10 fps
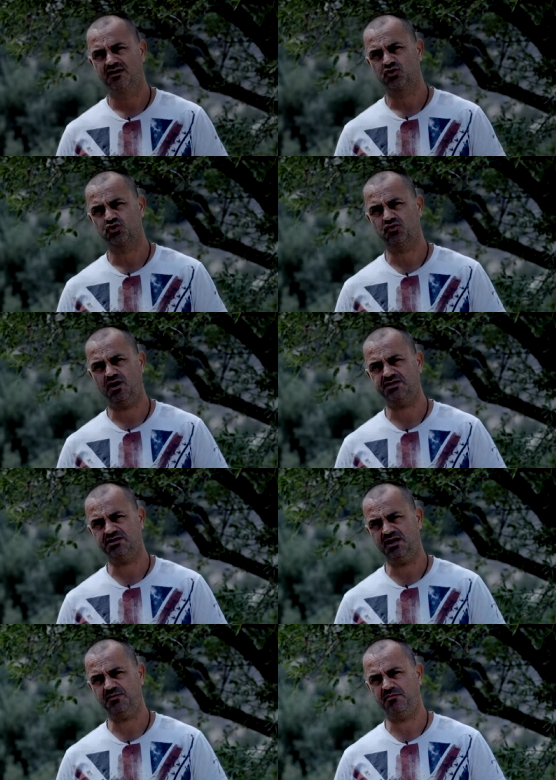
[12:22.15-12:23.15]
So I
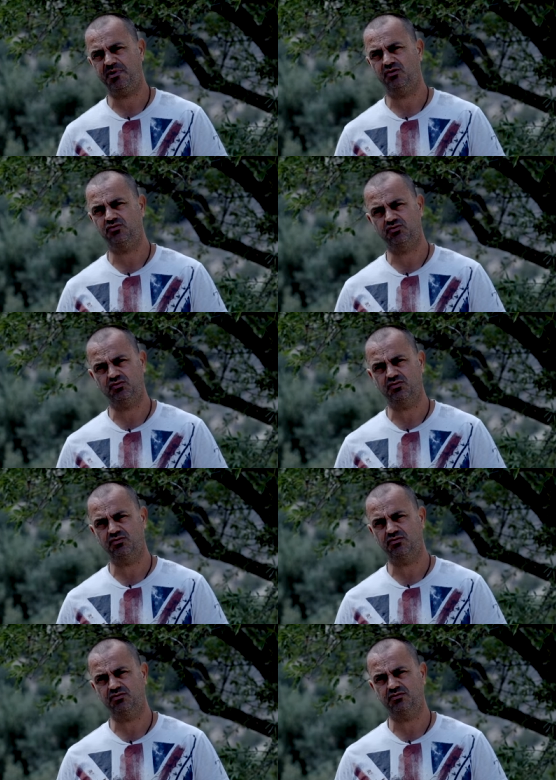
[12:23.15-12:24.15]
sleep about
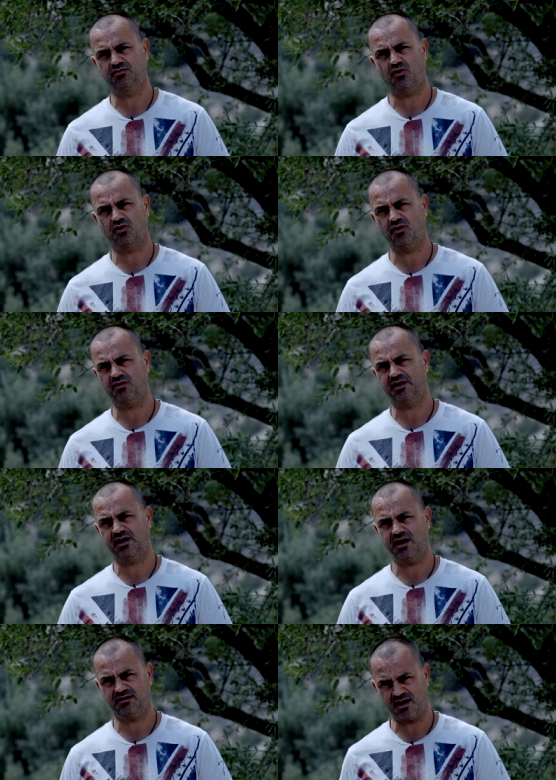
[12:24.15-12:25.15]
2 o'clock the
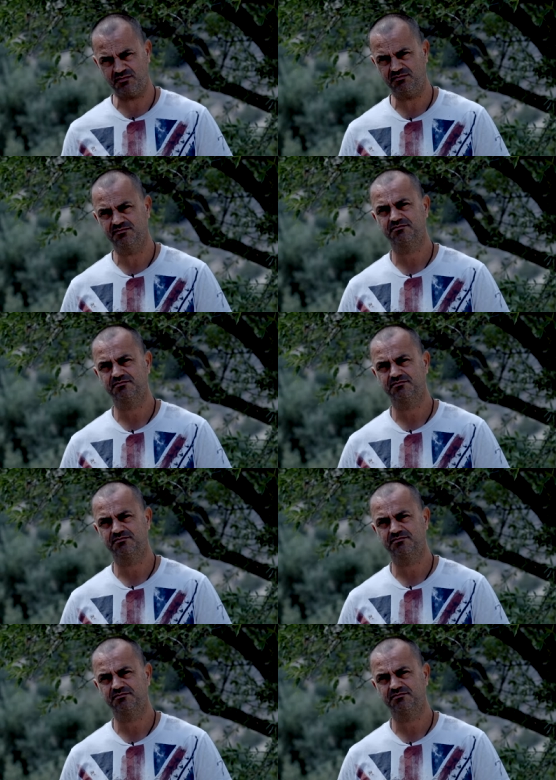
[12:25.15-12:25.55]
night time.